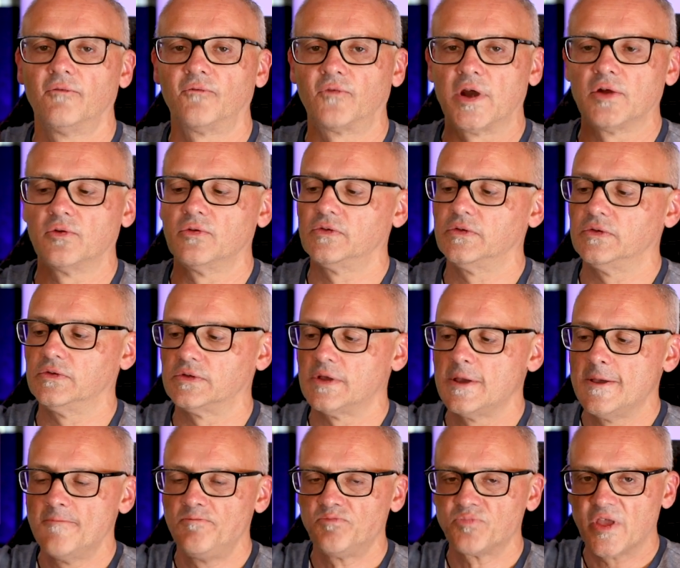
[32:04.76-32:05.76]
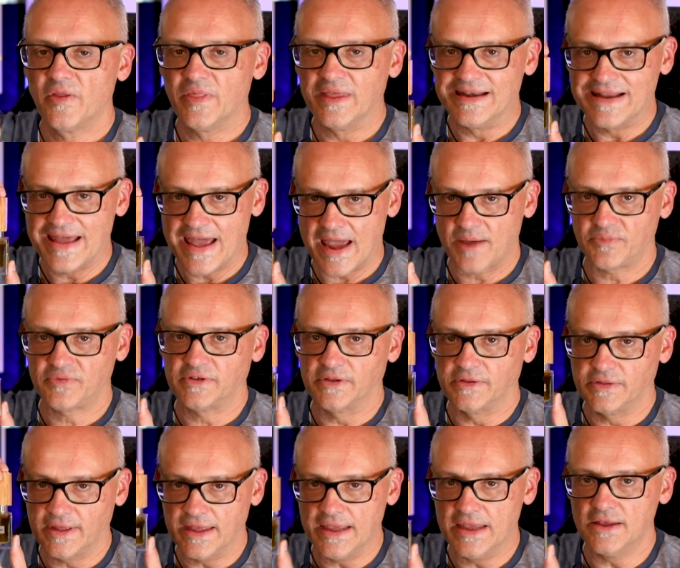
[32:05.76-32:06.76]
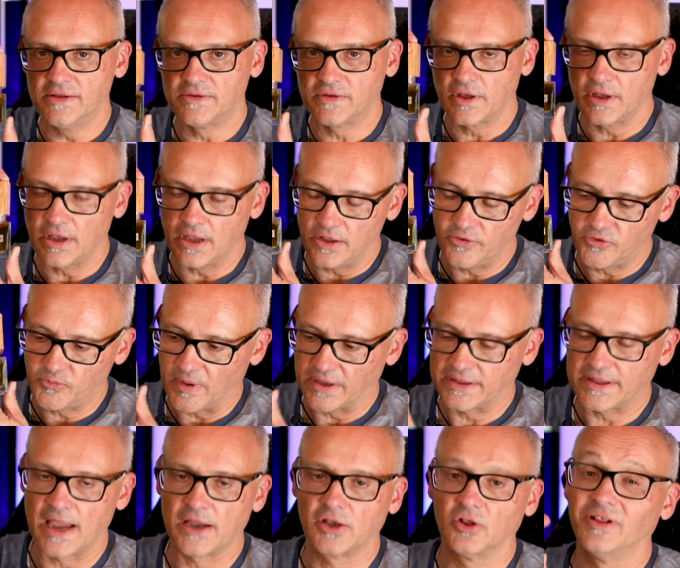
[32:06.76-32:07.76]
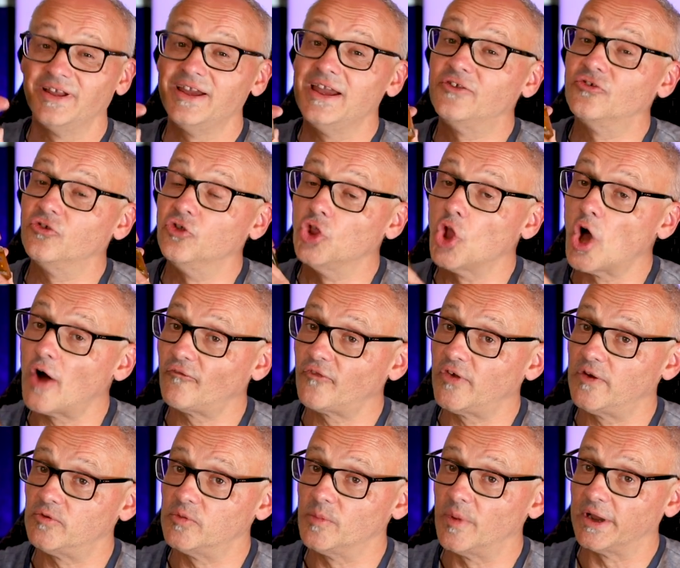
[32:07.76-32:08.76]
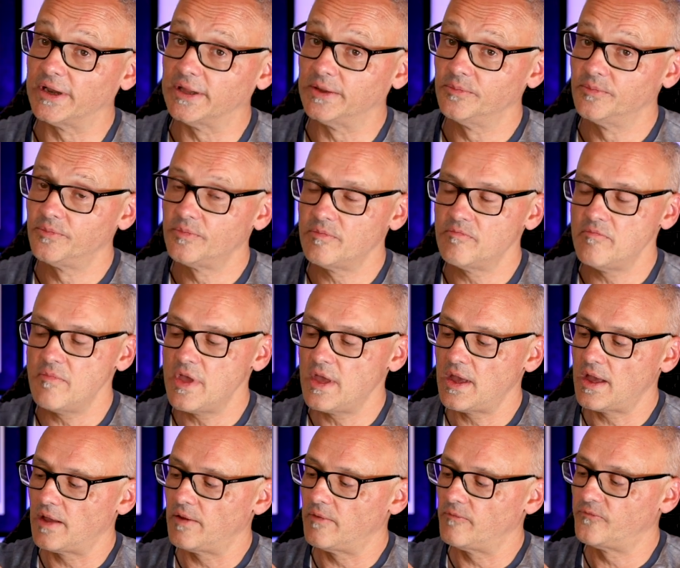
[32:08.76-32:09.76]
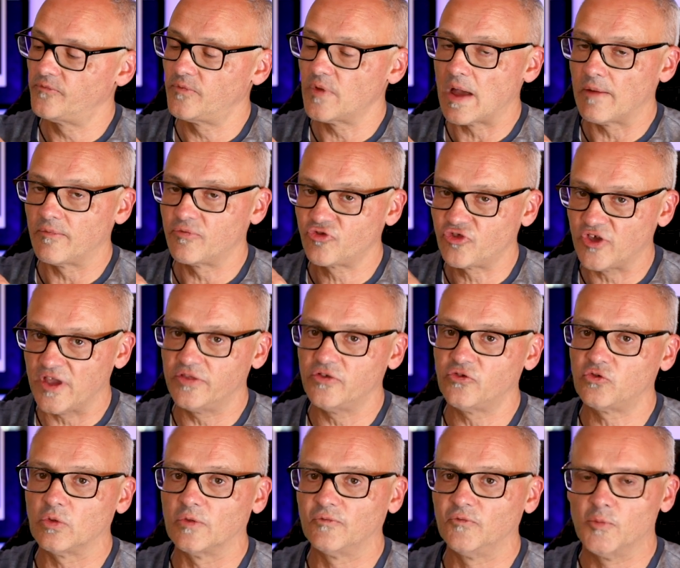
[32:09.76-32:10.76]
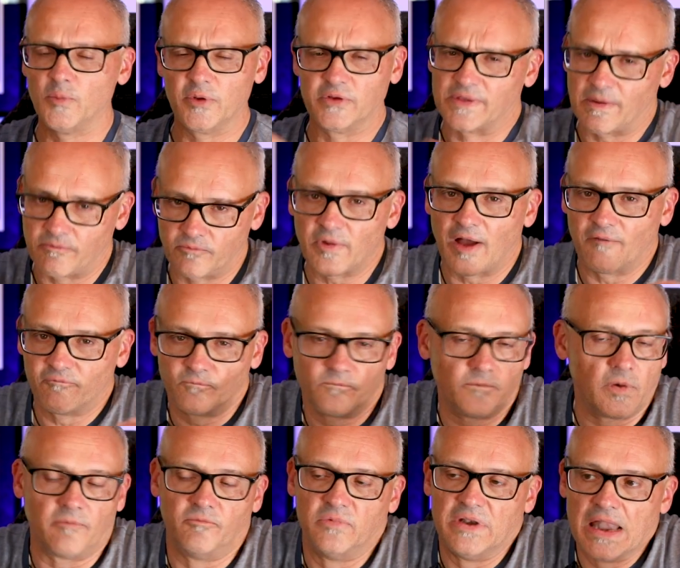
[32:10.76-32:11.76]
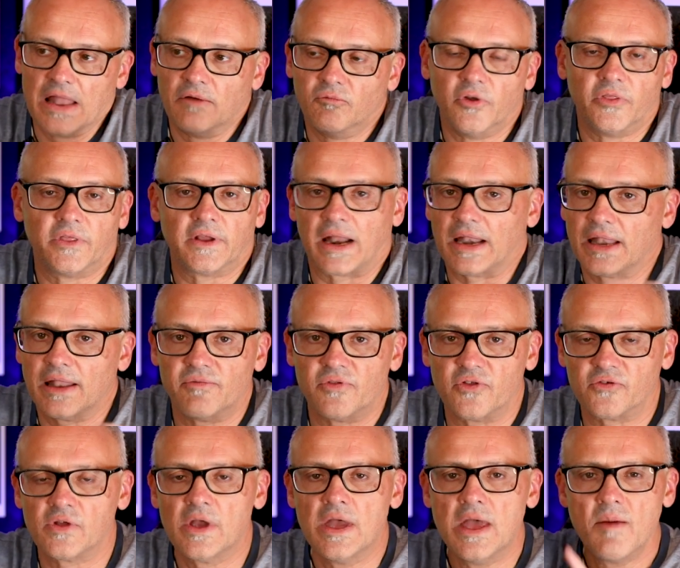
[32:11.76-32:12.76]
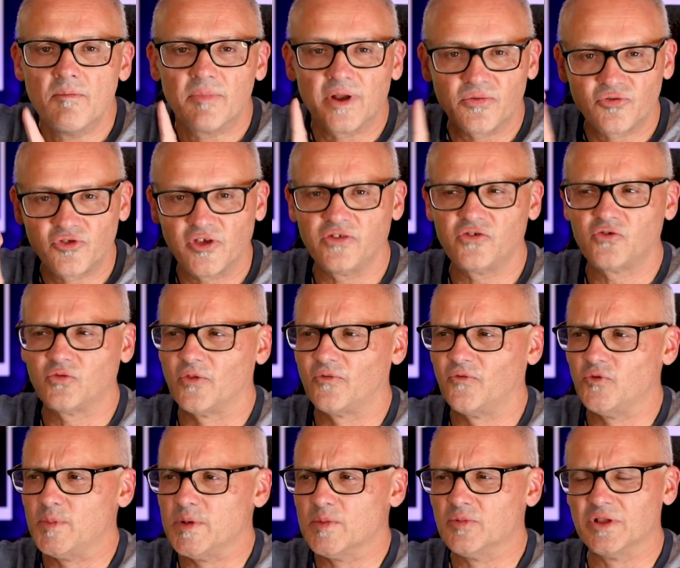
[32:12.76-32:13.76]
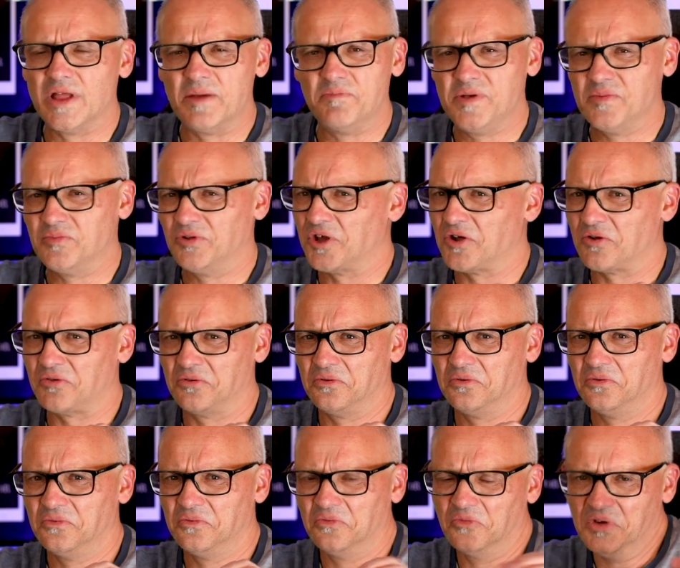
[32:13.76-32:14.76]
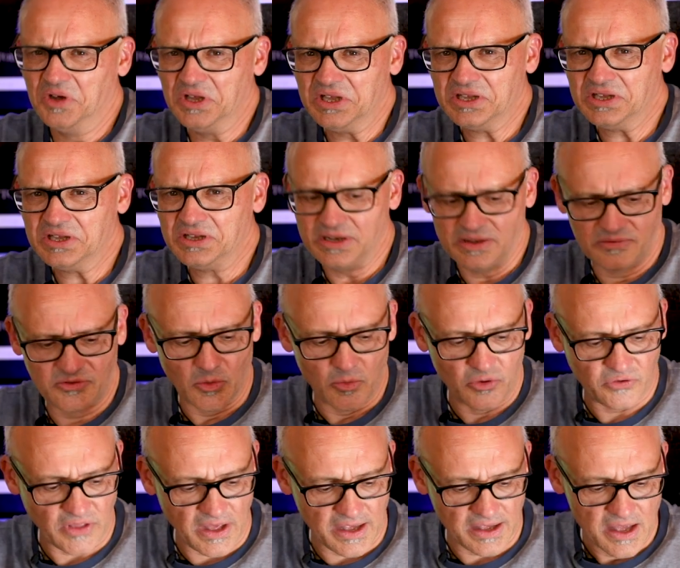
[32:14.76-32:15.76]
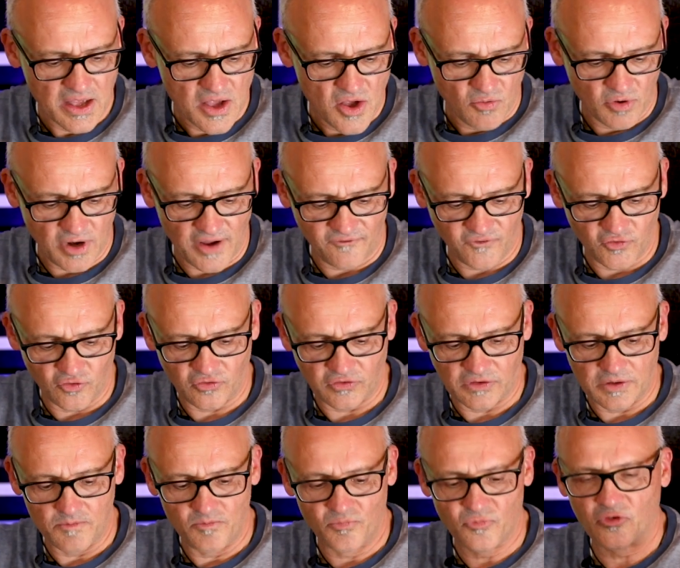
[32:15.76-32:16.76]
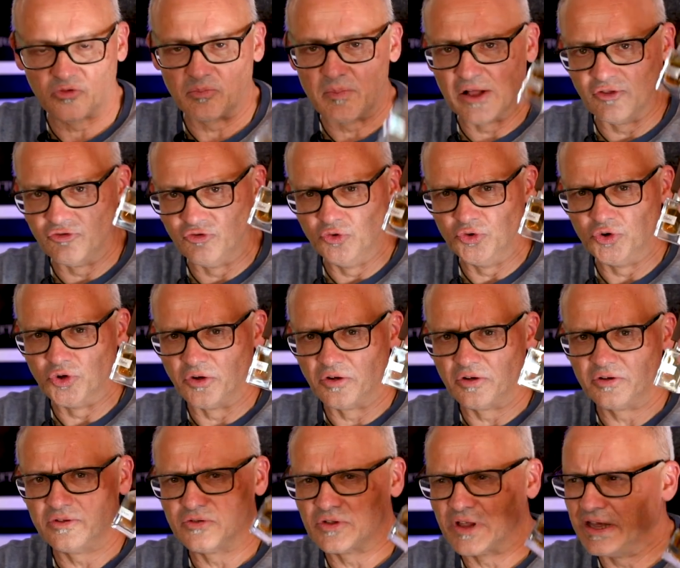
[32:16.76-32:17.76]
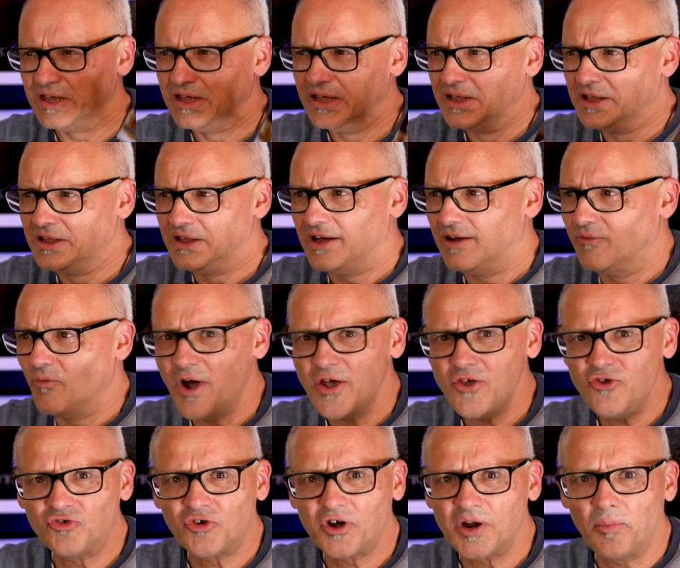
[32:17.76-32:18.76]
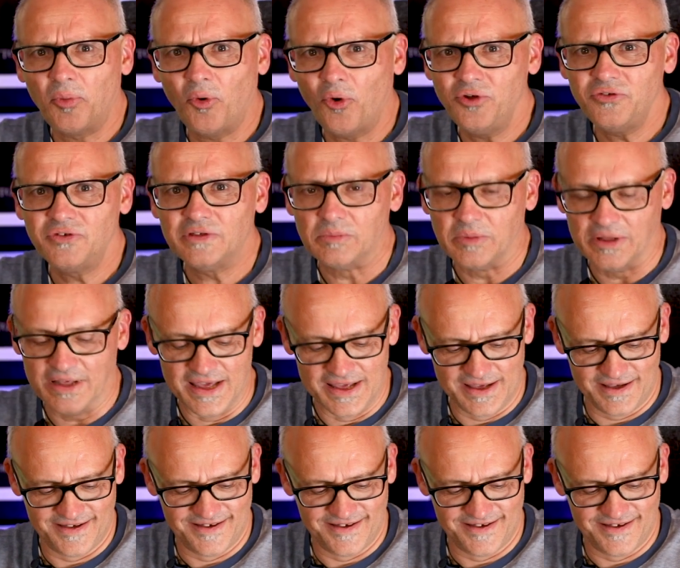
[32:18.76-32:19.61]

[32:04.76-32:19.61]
fragrances, then absinthe is spectacular. It's not for everybody. I've shared this with a few because I've been in love with it. I love this. But I've shared this with a few people and people go, what? It's almost like when I first smelled Dudo, it's like, why are you trying to poison me?